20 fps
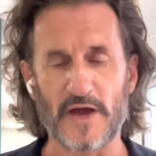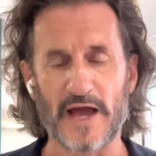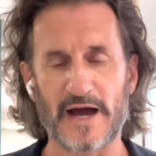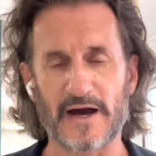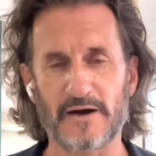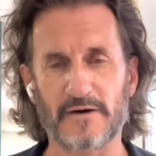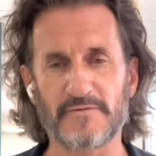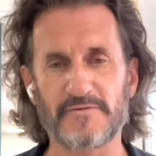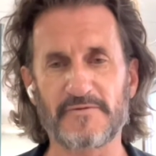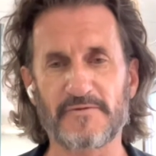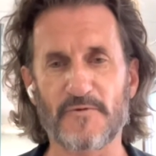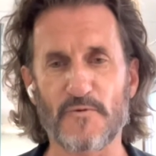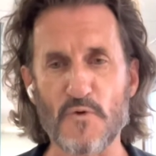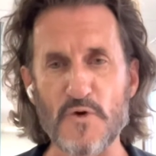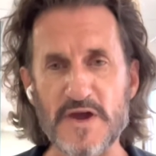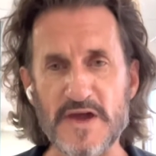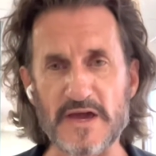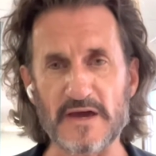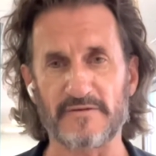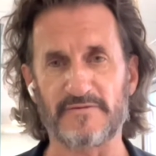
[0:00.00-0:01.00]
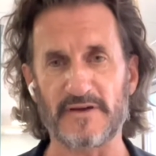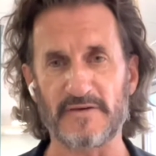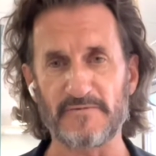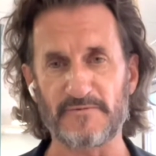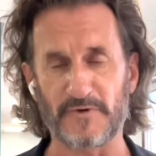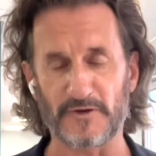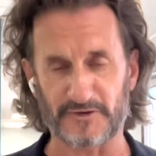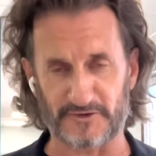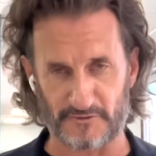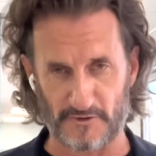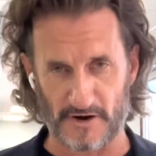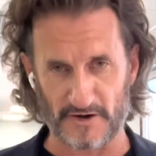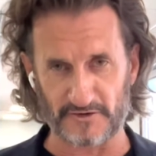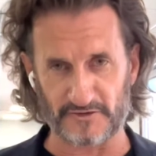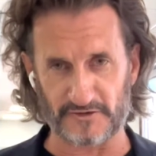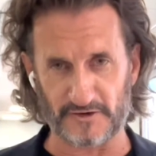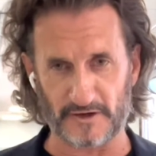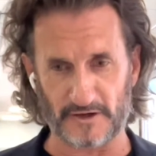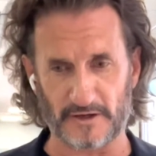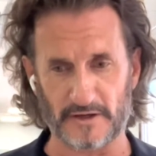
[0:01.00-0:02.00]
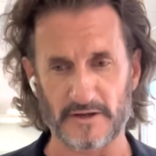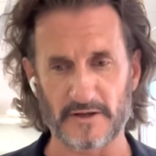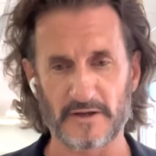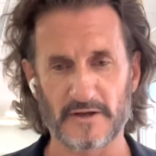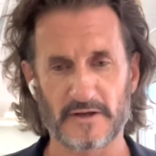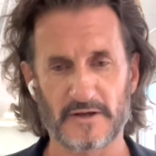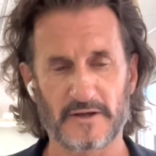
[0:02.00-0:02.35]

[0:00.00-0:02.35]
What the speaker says: how free of infrastructure,